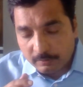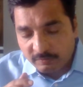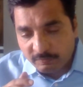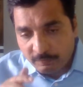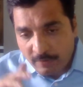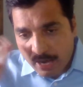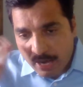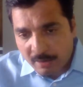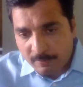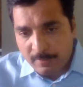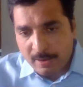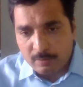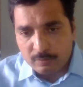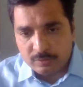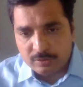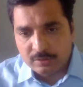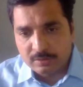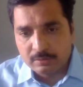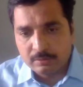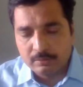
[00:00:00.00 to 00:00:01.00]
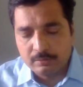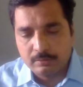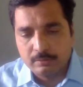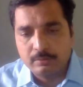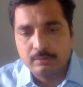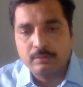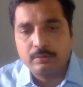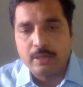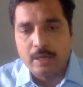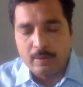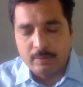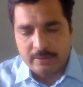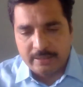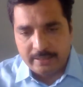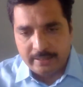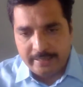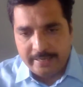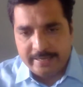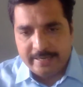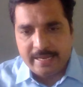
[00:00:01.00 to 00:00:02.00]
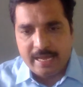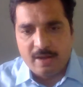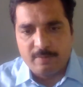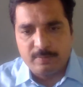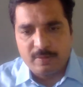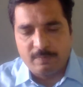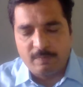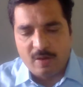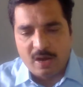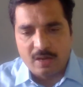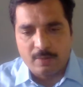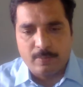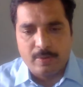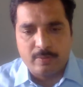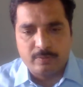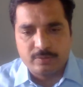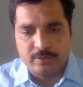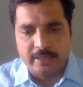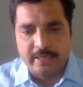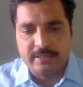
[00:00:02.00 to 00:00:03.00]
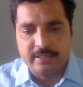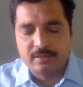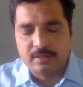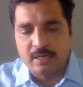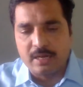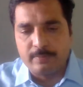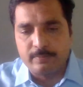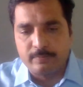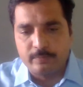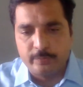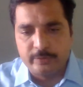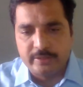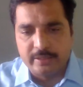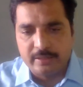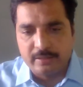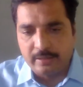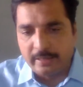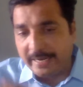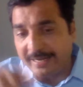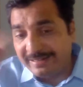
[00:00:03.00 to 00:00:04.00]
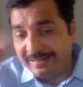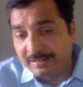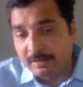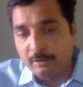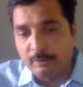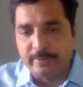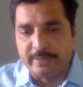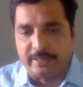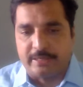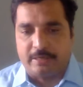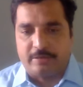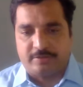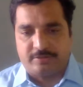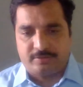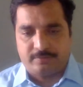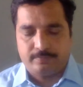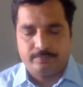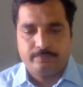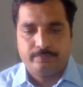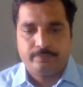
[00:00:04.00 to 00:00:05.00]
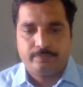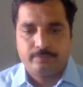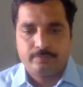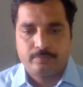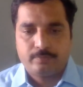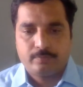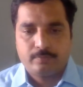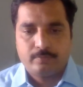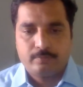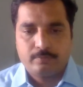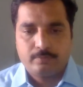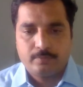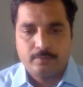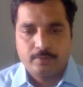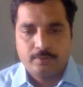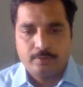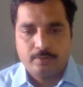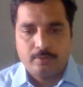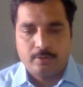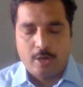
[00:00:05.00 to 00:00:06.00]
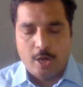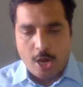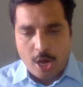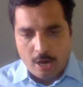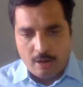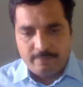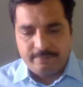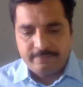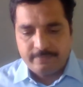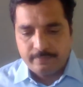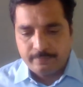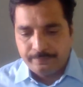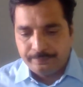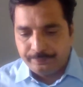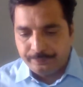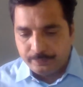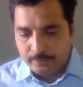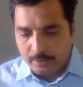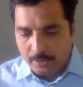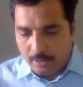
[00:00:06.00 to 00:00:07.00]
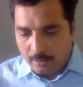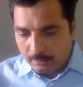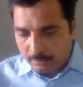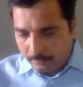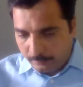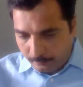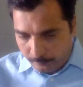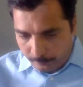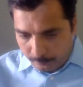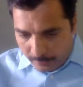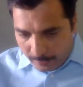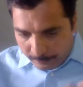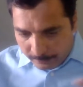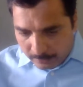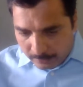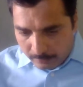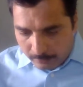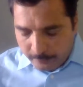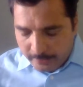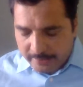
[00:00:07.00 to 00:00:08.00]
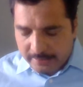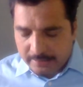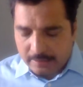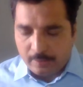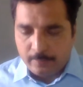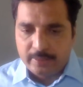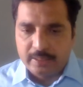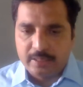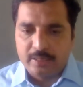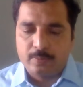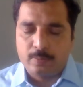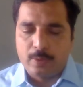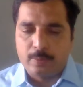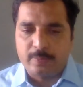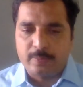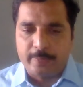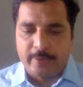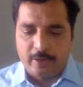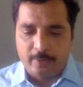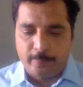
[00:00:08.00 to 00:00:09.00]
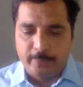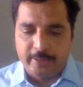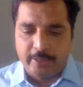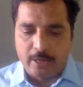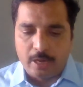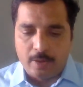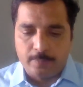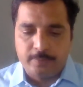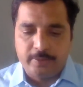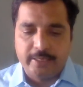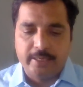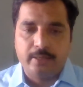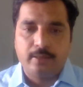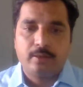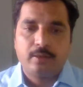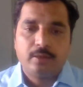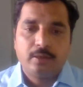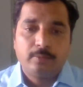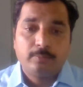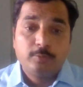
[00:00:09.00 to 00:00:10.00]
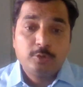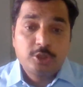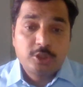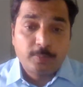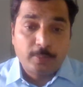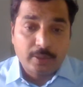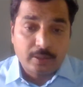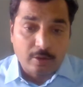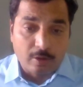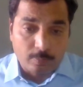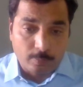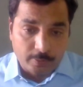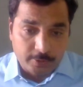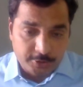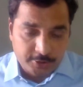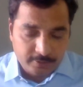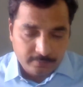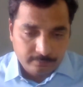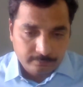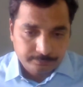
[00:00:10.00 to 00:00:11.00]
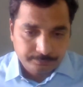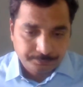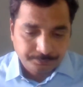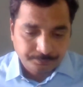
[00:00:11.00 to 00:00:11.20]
farmhouse or the area of the farmhouse is come within the 8 kilometers of of the 8 kilometer of the periphery of the municipal corporation